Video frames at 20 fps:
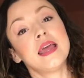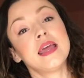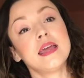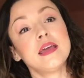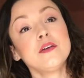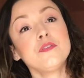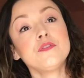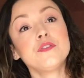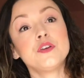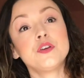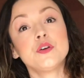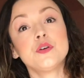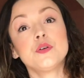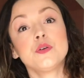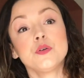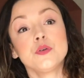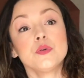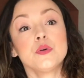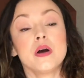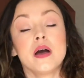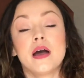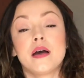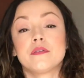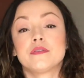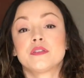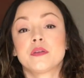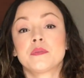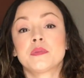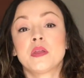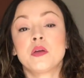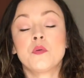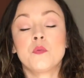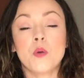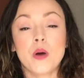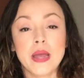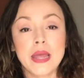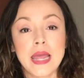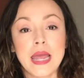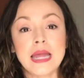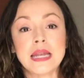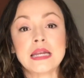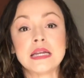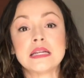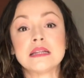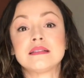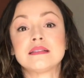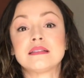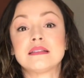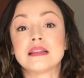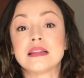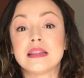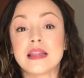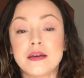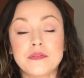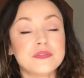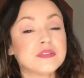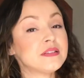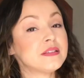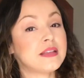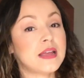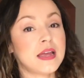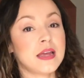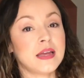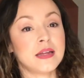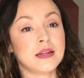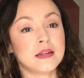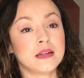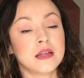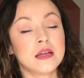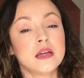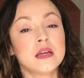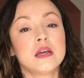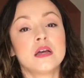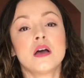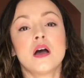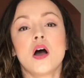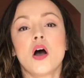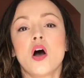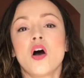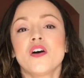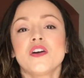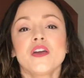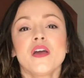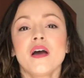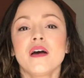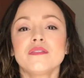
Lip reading: If you have something white and it is left stained All you